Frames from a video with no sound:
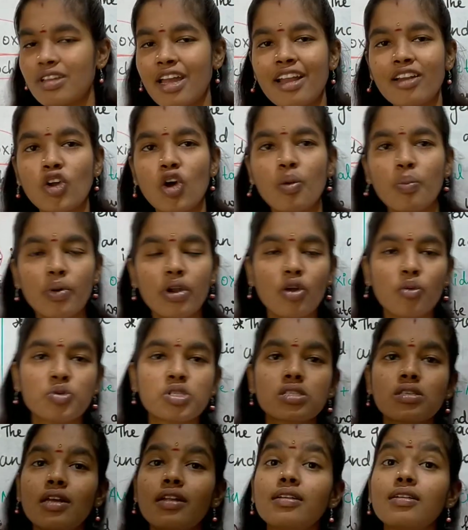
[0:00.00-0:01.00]
and copper
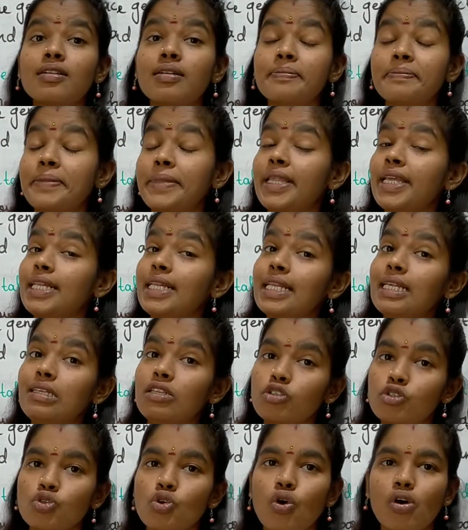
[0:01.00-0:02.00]
oxide completely
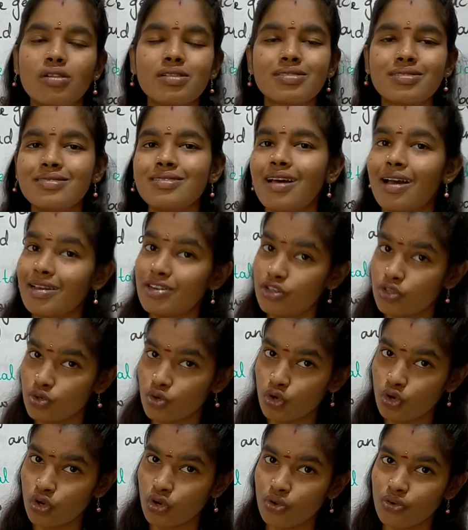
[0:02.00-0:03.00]
dissolves in
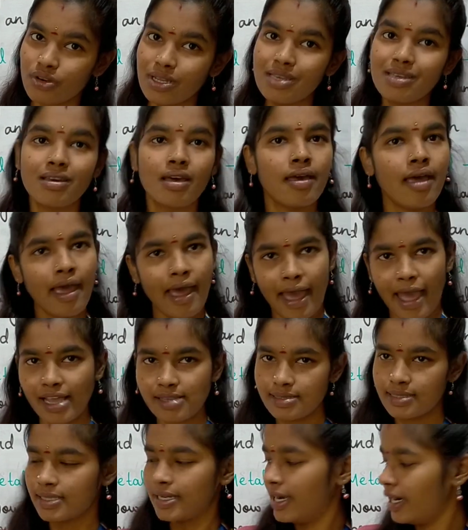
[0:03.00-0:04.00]
hydrochloric
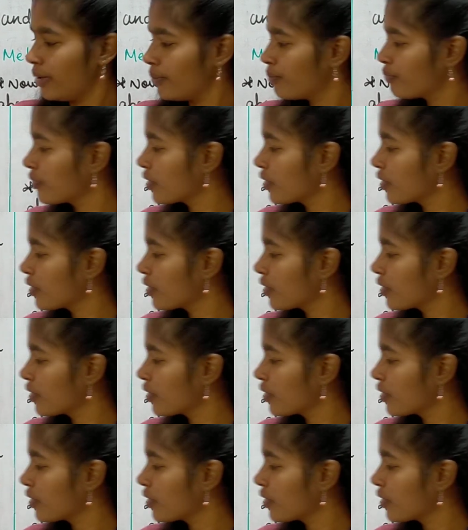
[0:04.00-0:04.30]
acid.